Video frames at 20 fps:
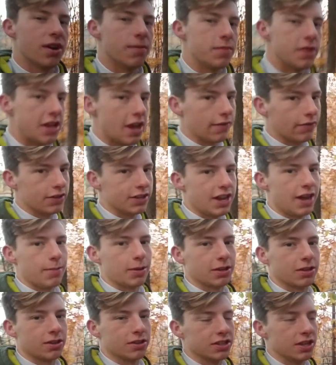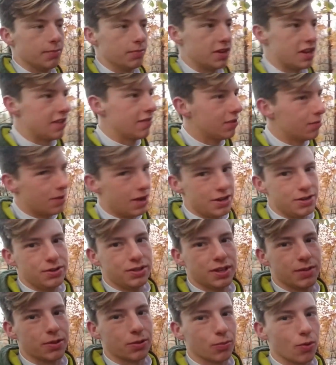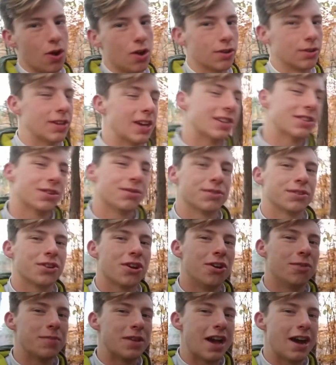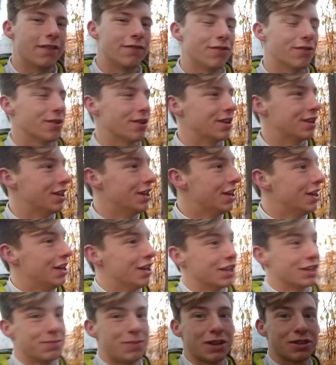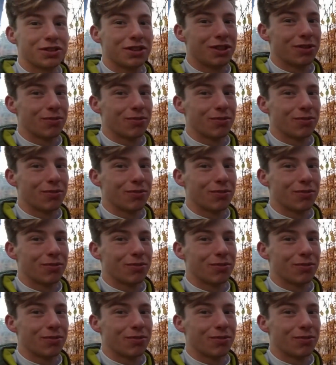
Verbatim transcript: me every time I cook something, even when I do something wrong, you guys always call me out for it, especially the